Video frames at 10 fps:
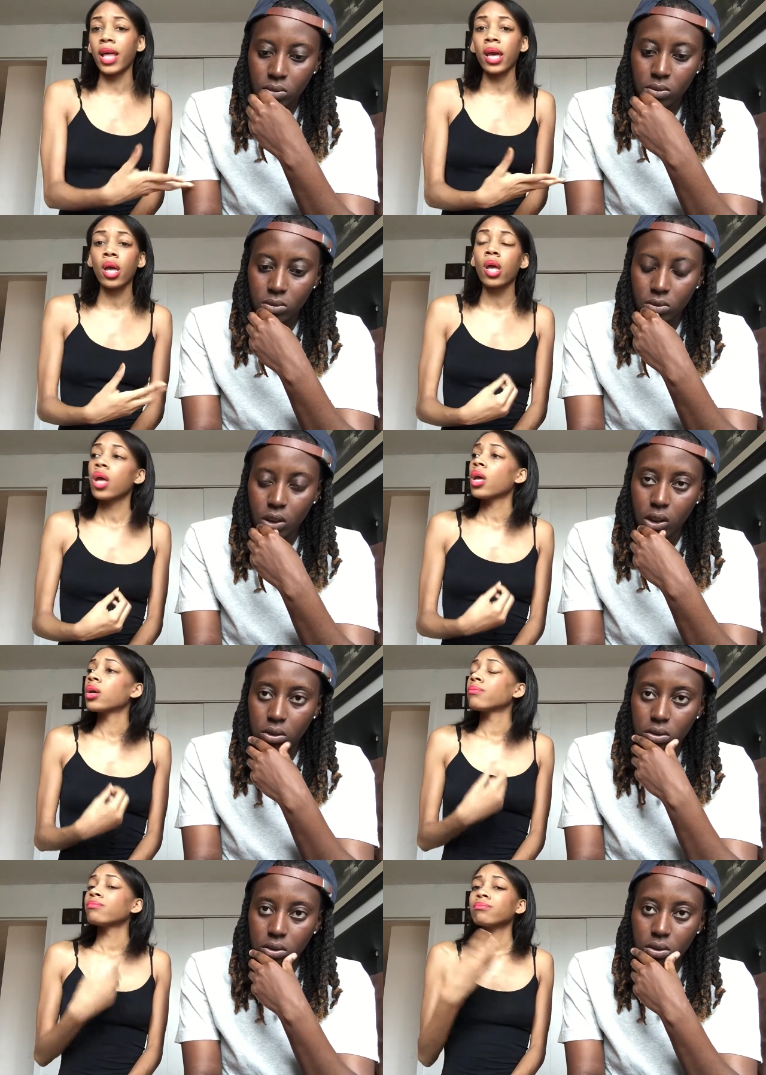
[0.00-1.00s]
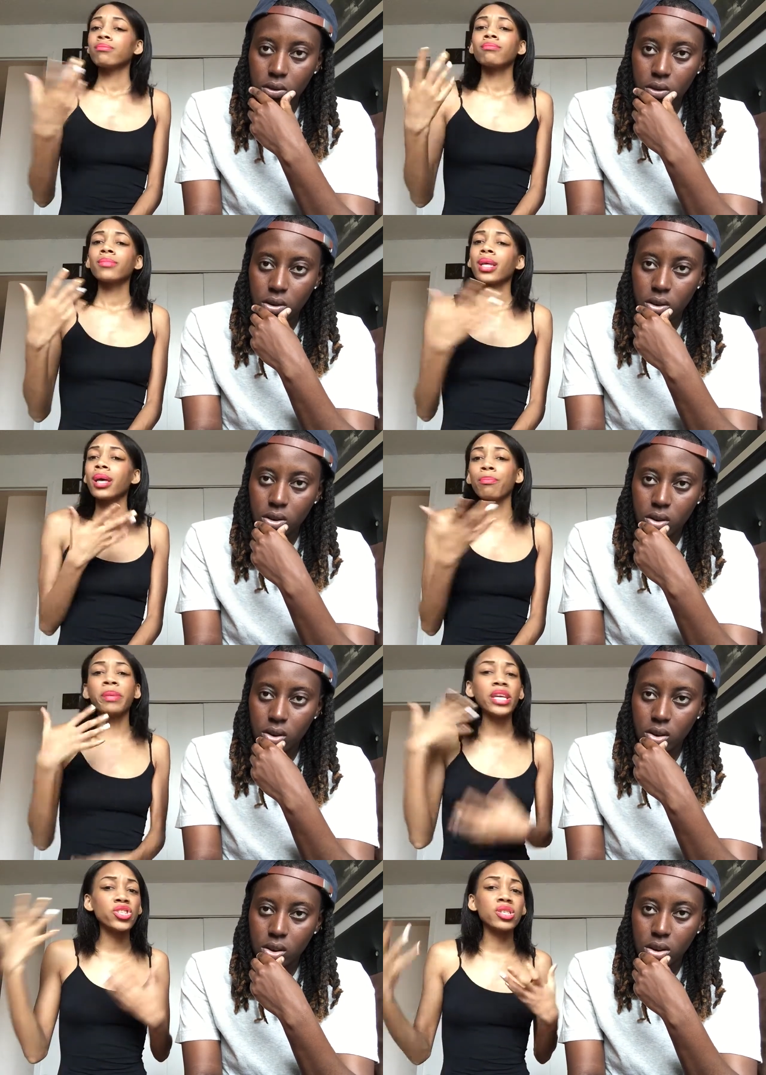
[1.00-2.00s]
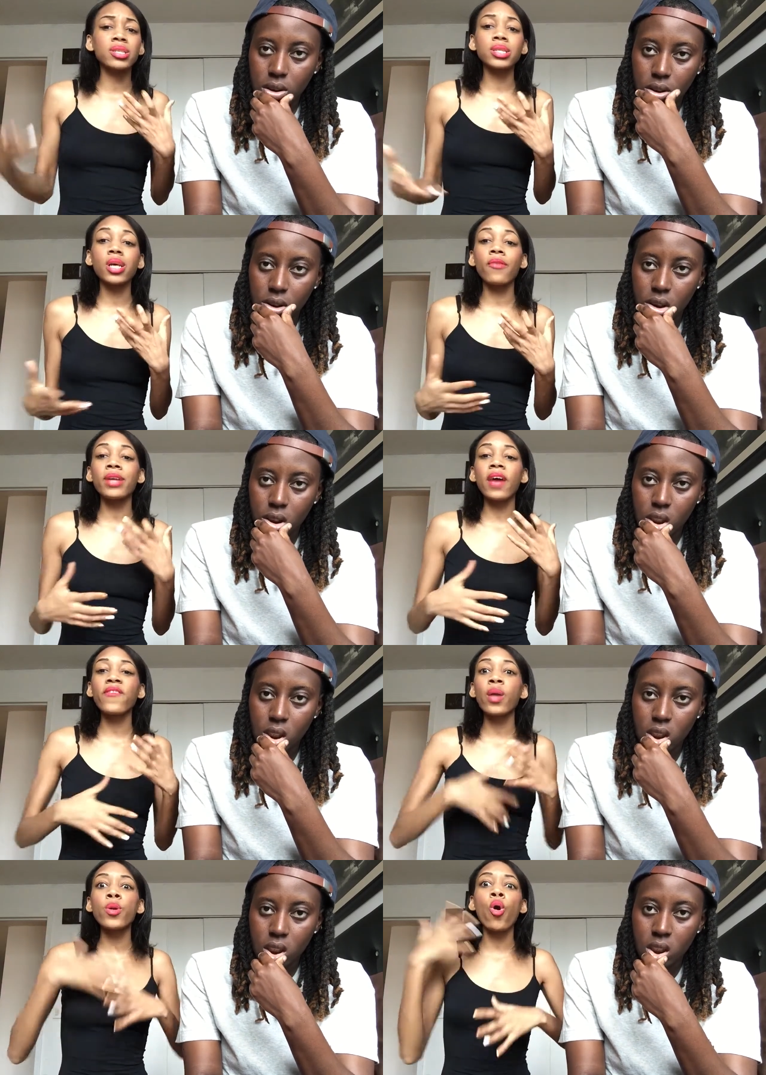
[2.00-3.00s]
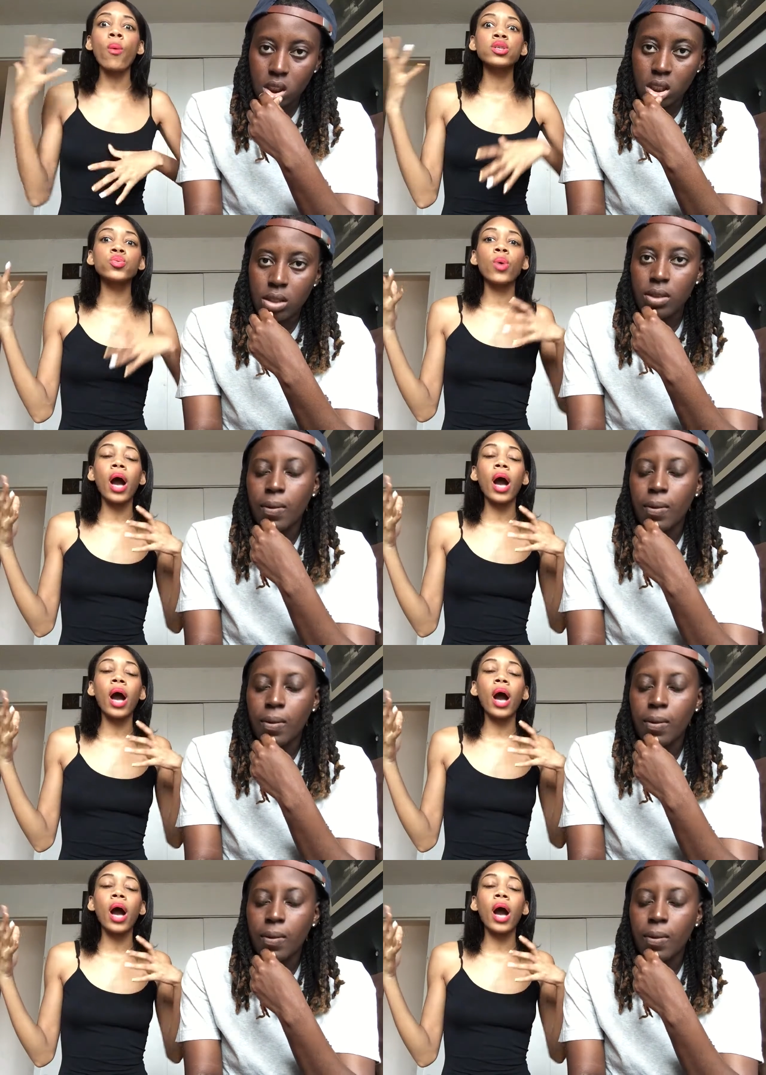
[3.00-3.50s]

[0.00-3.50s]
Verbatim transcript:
Speaker 1: Like right. beaches and stuff. And I feel like we always...